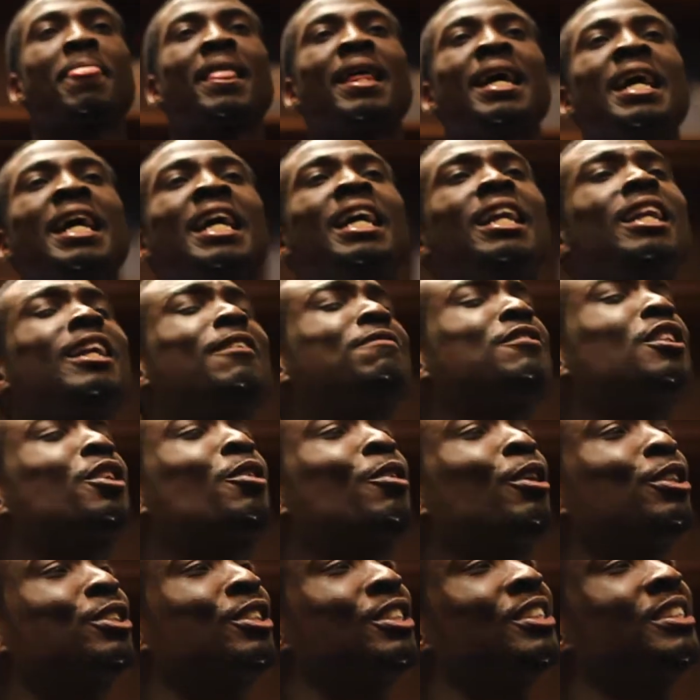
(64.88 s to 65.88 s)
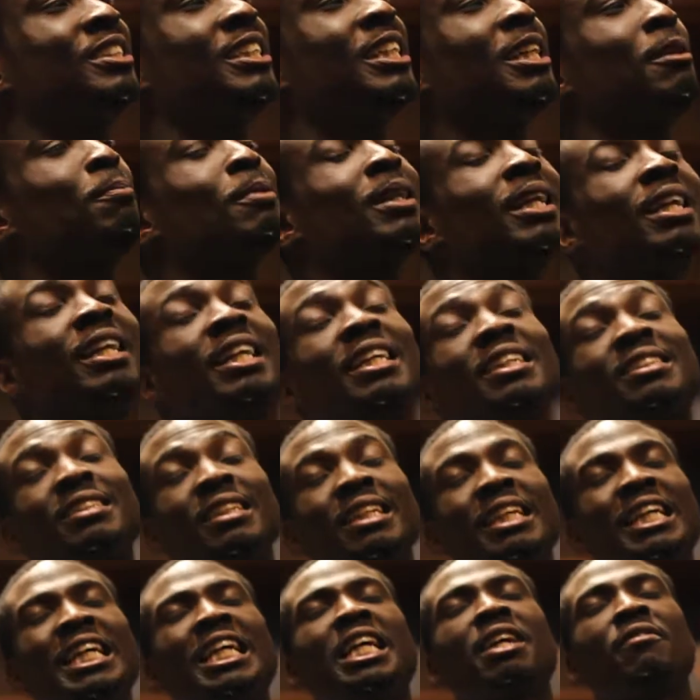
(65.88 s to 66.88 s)
He lived across the sea, but at least in
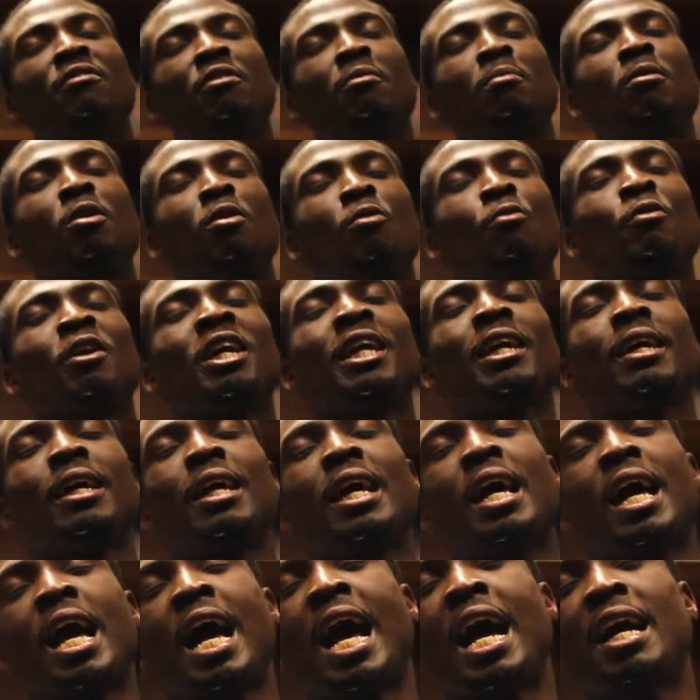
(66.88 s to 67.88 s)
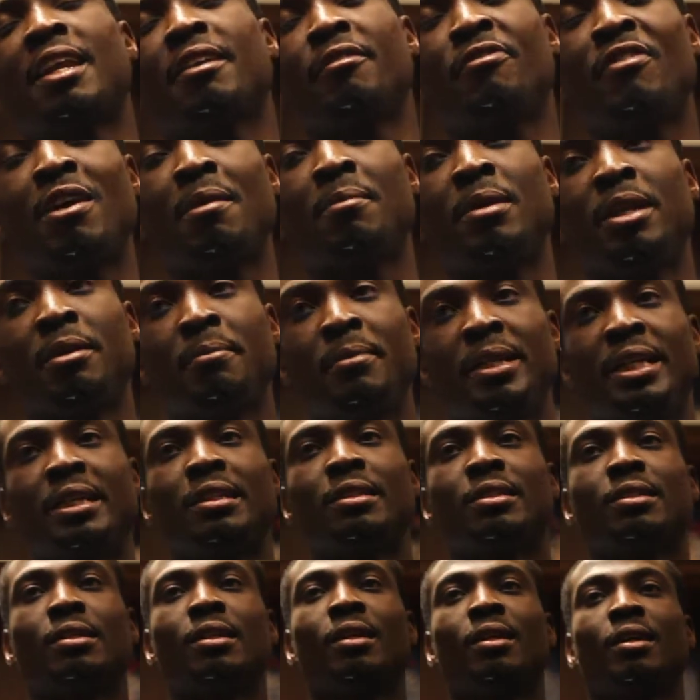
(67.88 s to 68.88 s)
even month we had a family
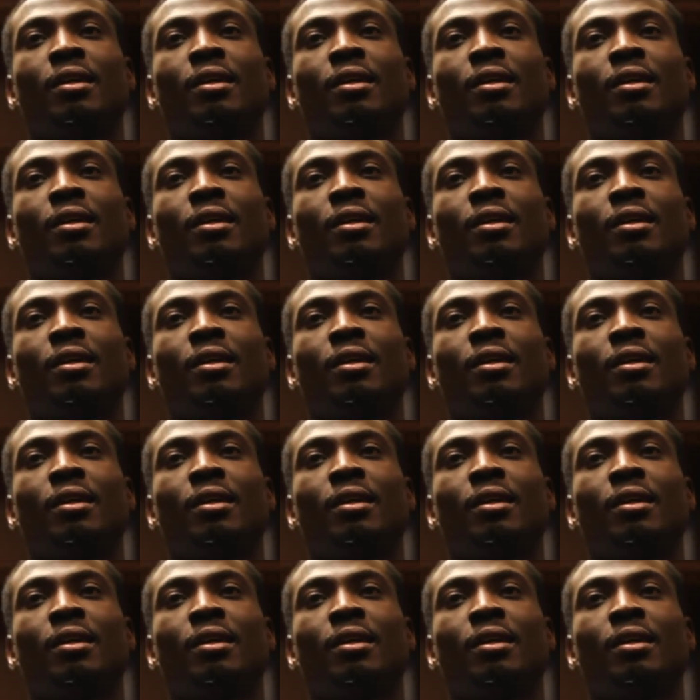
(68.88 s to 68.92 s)
meet.